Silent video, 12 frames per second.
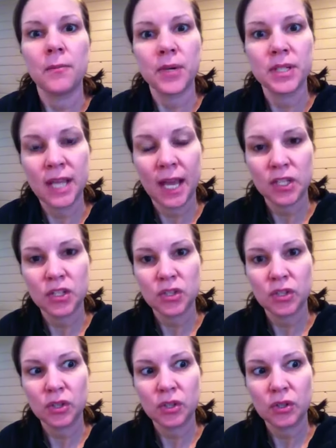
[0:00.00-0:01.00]

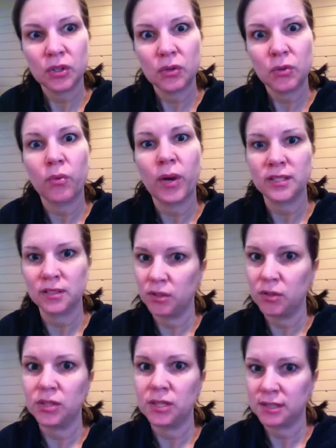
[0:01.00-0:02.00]
potential
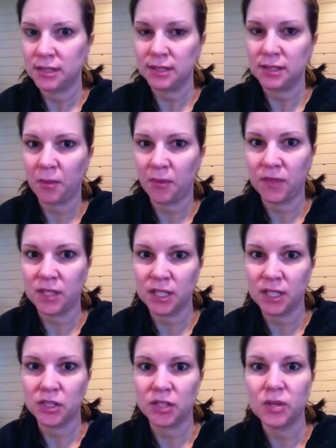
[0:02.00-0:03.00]
resolutions to some of these
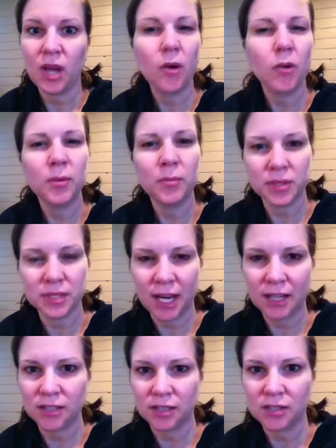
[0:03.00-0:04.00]
issues. How can we
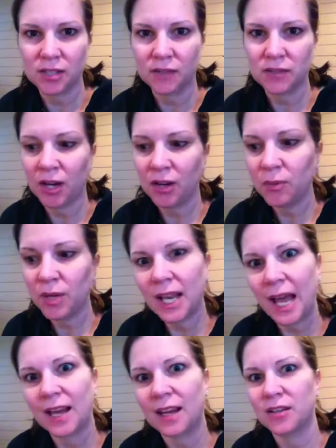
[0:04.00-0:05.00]
protect ourselves? How can we
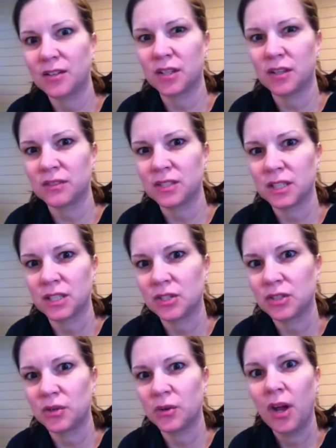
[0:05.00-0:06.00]
not get ourselves in an
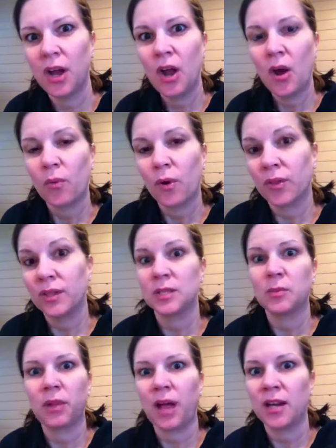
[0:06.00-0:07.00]
issue where the
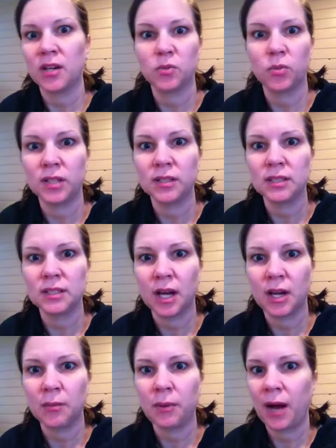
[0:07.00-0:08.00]
suppliers wield a
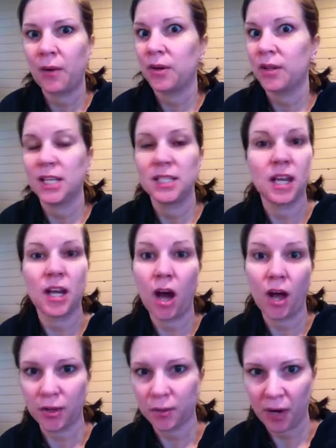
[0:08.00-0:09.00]
ton of power and they take
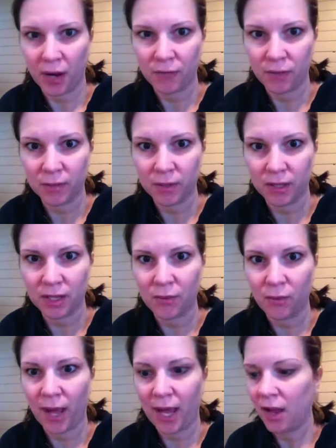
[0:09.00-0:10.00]
all our profitability
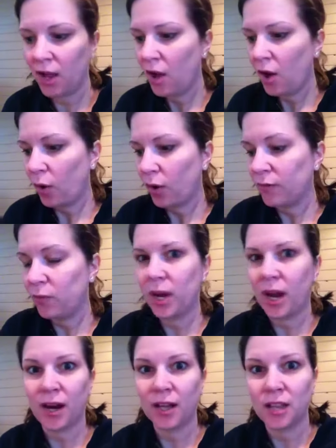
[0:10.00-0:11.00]
away? Or if we
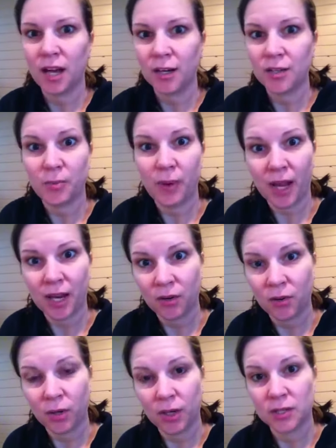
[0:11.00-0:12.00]
are a large buyer
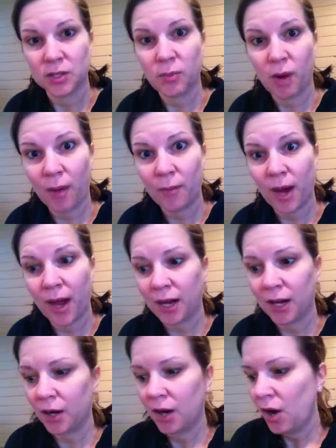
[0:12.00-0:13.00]
or a small
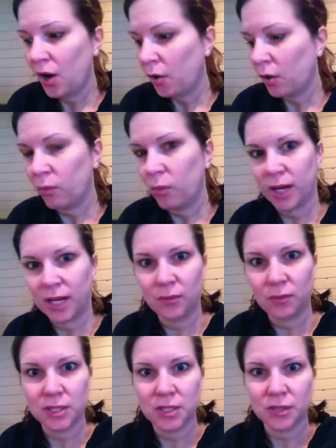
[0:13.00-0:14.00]
buyer, or what can
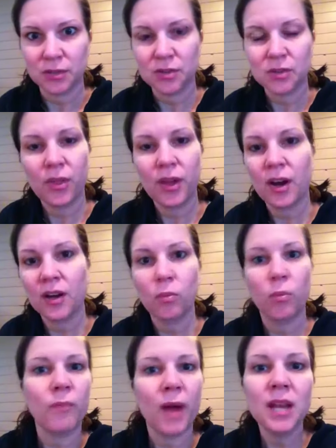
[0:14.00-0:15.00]
we do? So there are
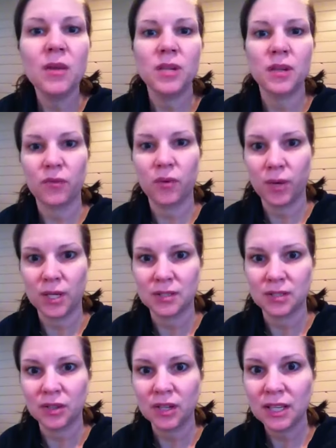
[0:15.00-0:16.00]
many different ways
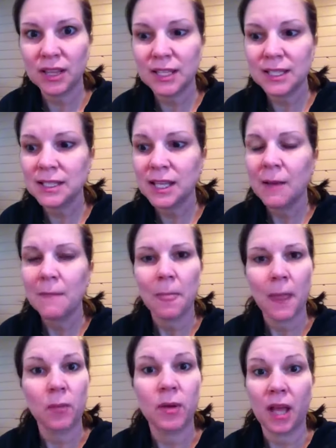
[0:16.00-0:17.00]
to look at this.
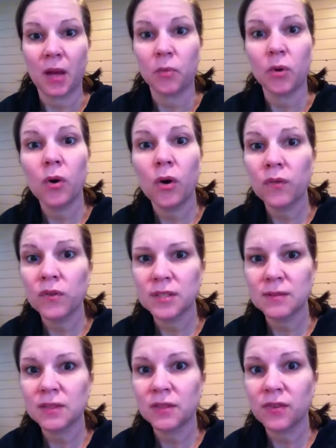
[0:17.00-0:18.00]
And again, we'll go over
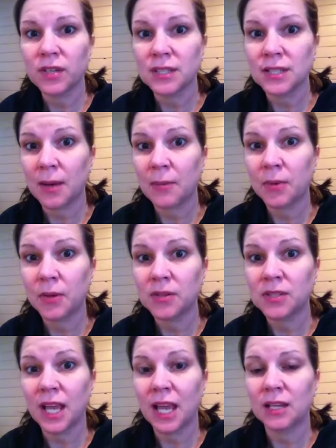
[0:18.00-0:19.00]
some different
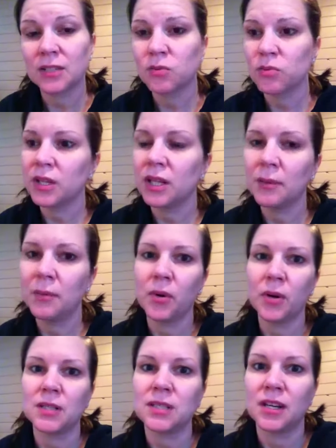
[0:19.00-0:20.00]
examples, and it's really
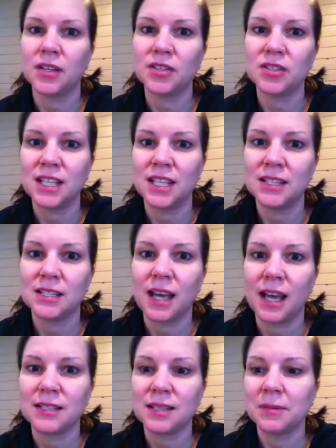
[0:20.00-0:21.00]
important to understand this
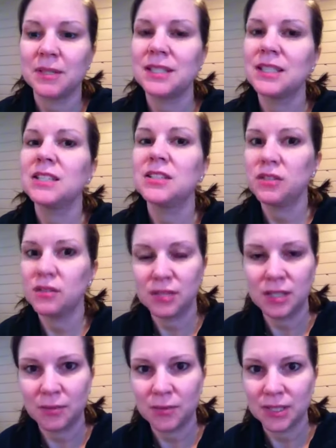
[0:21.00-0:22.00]
concept because it is
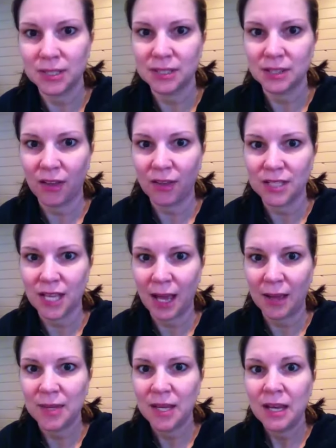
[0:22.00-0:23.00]
used in business all the
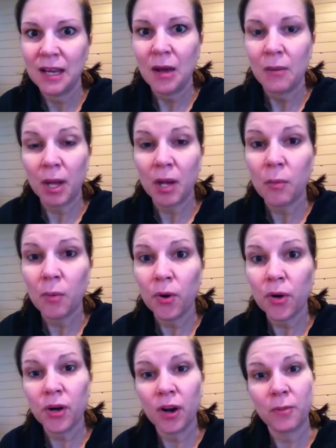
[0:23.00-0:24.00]
time. Michael
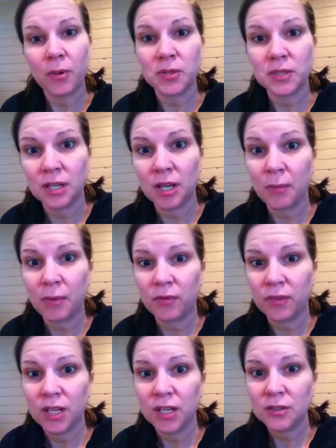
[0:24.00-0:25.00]
Porter, I posted a couple
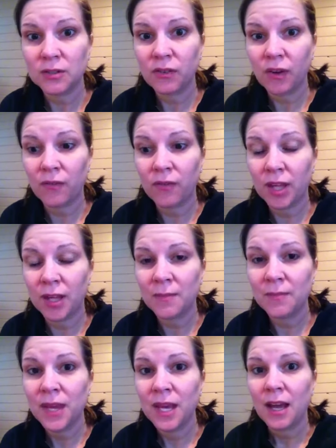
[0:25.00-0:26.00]
videos of him.